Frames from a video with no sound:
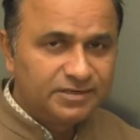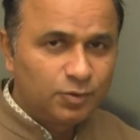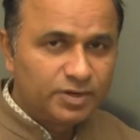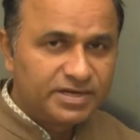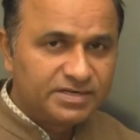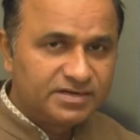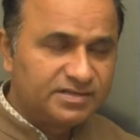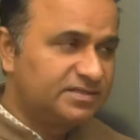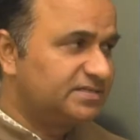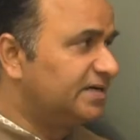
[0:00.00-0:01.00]
located
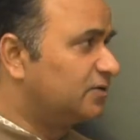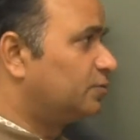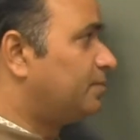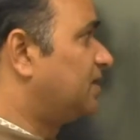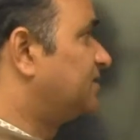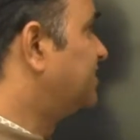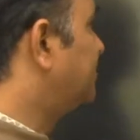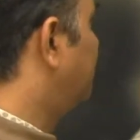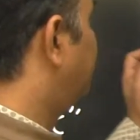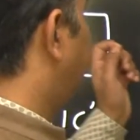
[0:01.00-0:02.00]
in the center of mass
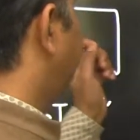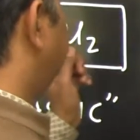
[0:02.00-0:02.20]
itself.